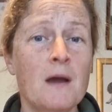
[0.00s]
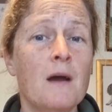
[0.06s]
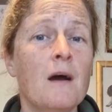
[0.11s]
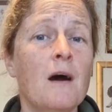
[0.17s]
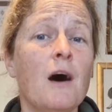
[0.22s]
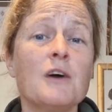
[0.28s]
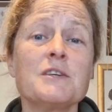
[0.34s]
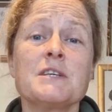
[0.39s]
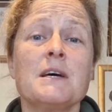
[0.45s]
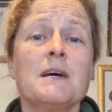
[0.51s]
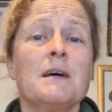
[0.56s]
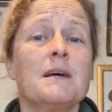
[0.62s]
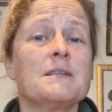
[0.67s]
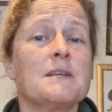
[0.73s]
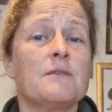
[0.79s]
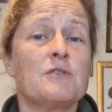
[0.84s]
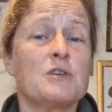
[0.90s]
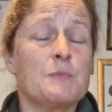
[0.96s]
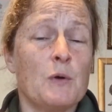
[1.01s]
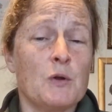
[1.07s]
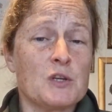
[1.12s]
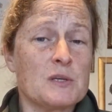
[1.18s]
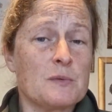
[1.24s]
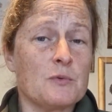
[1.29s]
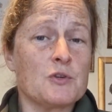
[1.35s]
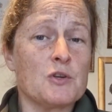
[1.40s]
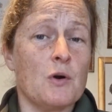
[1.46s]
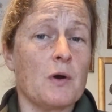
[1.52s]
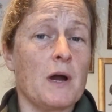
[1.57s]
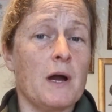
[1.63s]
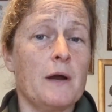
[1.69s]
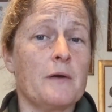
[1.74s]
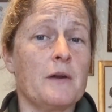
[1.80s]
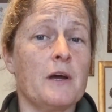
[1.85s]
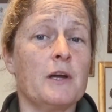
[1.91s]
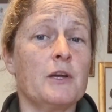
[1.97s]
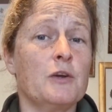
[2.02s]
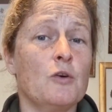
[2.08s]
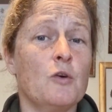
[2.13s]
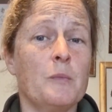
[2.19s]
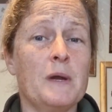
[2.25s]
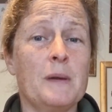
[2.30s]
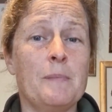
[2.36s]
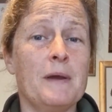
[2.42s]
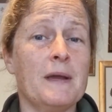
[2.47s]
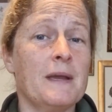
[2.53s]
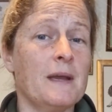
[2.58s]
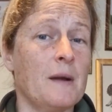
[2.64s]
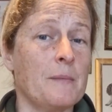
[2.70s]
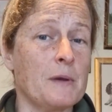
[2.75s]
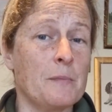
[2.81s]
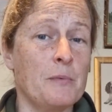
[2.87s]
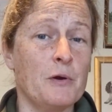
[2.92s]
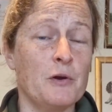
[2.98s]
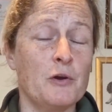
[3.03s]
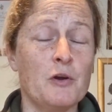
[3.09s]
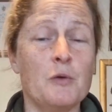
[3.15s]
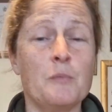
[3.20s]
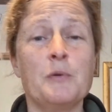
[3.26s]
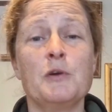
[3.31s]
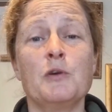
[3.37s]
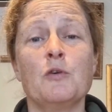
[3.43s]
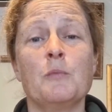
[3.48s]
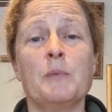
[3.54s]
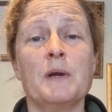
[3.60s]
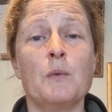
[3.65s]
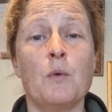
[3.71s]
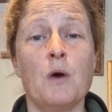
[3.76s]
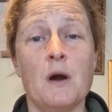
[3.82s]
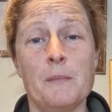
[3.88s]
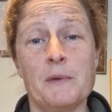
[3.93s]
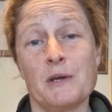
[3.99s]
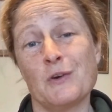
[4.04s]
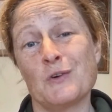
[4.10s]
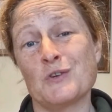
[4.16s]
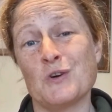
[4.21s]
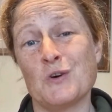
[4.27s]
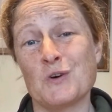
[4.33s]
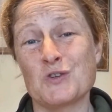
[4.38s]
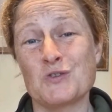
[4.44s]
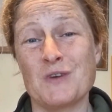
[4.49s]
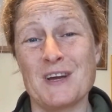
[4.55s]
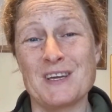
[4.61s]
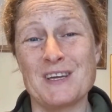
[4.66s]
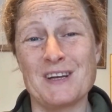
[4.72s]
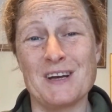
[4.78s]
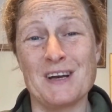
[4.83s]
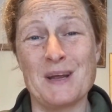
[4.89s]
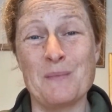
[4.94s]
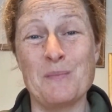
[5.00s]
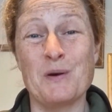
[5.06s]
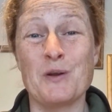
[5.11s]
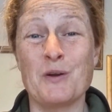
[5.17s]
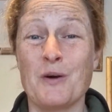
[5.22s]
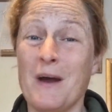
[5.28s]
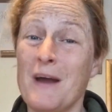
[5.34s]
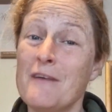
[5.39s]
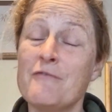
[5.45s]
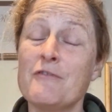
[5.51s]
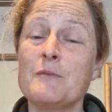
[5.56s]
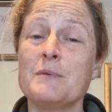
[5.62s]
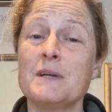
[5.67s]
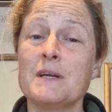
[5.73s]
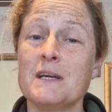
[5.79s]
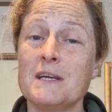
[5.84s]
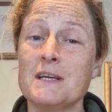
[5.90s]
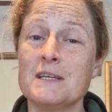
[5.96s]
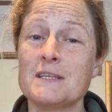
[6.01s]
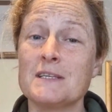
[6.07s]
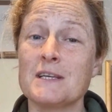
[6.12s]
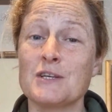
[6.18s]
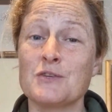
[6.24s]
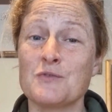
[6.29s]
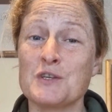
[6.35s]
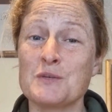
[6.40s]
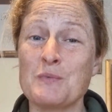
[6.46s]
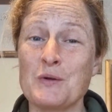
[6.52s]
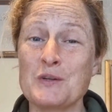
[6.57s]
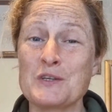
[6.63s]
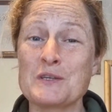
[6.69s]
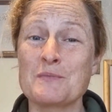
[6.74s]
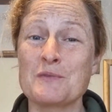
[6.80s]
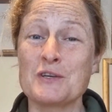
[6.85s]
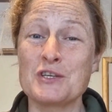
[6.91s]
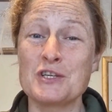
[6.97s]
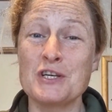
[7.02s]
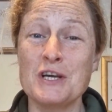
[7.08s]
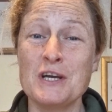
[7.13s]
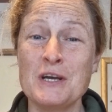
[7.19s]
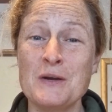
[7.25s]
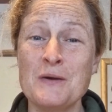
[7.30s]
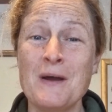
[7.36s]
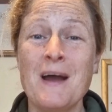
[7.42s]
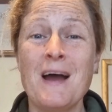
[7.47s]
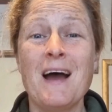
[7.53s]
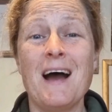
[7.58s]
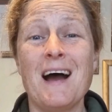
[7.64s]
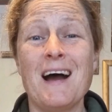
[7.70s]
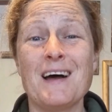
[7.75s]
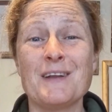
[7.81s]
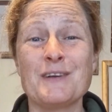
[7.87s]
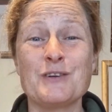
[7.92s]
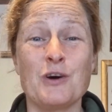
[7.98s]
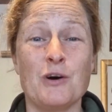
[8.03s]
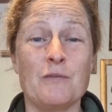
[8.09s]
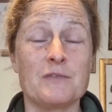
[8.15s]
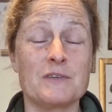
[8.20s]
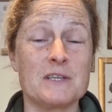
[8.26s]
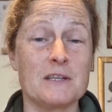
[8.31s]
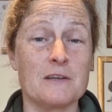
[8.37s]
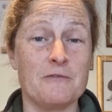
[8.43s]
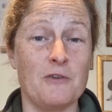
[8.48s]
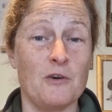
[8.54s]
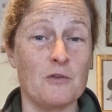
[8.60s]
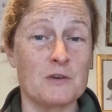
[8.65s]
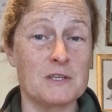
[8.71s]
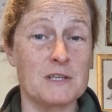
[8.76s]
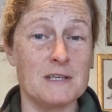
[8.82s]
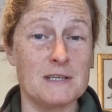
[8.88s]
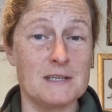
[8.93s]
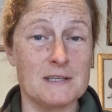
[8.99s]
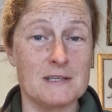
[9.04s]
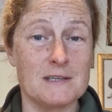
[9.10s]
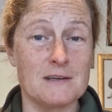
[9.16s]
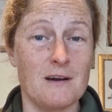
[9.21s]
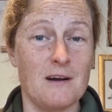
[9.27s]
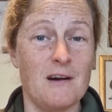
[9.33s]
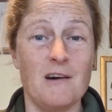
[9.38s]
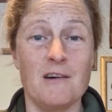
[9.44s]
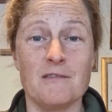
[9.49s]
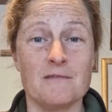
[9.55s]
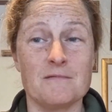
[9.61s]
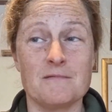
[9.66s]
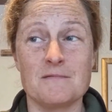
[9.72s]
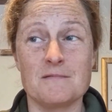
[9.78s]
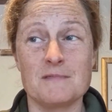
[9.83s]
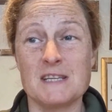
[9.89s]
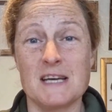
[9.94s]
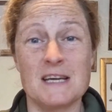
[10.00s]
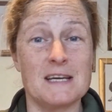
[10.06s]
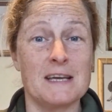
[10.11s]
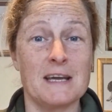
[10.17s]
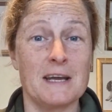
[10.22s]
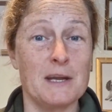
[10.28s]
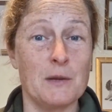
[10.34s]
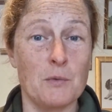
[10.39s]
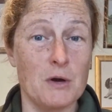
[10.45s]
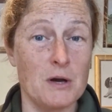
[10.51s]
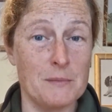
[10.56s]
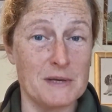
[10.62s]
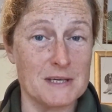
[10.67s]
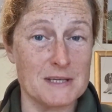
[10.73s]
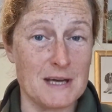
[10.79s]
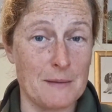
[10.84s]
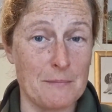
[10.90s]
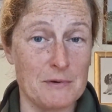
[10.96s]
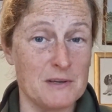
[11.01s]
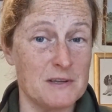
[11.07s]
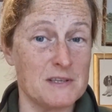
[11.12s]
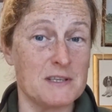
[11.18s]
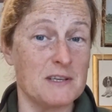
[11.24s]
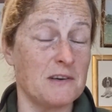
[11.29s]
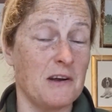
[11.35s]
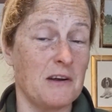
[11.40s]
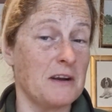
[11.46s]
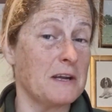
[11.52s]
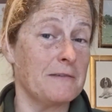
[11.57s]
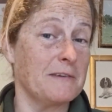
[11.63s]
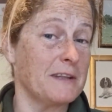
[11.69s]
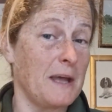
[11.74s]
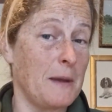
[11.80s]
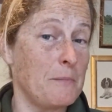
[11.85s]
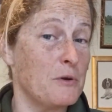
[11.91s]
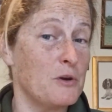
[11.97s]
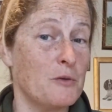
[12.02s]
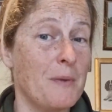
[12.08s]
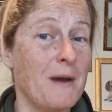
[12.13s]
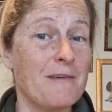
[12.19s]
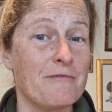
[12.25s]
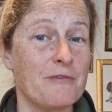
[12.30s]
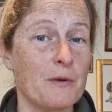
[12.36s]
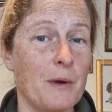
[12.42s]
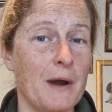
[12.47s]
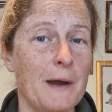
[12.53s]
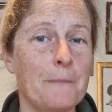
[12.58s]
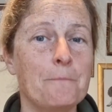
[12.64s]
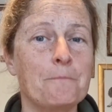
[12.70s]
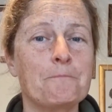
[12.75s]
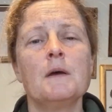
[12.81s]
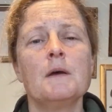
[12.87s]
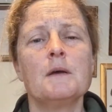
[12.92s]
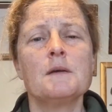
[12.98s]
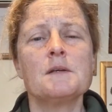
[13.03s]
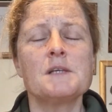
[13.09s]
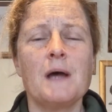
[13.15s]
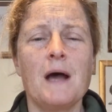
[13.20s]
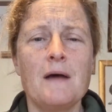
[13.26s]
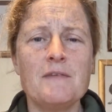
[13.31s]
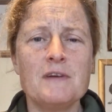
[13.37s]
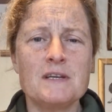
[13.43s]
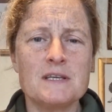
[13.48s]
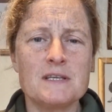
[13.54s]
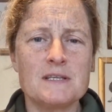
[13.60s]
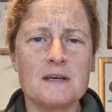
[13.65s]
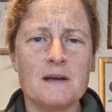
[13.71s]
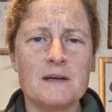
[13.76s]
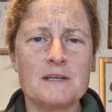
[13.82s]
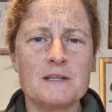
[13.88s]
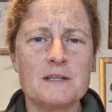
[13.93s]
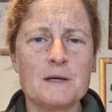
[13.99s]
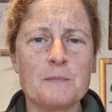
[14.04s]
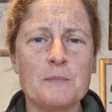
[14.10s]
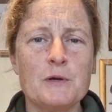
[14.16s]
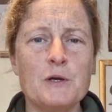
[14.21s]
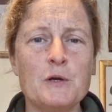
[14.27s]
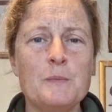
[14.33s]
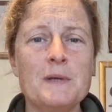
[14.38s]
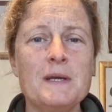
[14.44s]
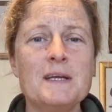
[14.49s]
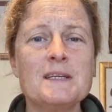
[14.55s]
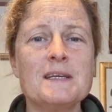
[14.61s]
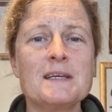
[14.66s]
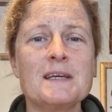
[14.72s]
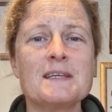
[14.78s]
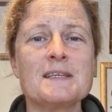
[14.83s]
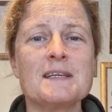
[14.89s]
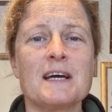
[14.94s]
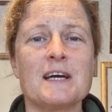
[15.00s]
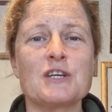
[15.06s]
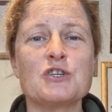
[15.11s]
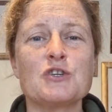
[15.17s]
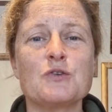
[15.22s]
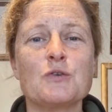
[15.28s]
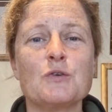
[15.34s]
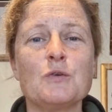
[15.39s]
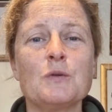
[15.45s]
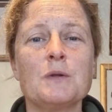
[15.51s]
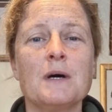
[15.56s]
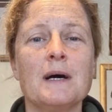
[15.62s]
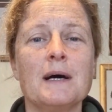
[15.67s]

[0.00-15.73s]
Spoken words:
as a responsible dog owner, you'll be picking up your poop, you'll be worming your dogs regularly, but not everybody is as responsible as you. And obviously the foxes aren't taking any worming tablets and are leaving their poop everywhere. So having decided that poop eating is natural,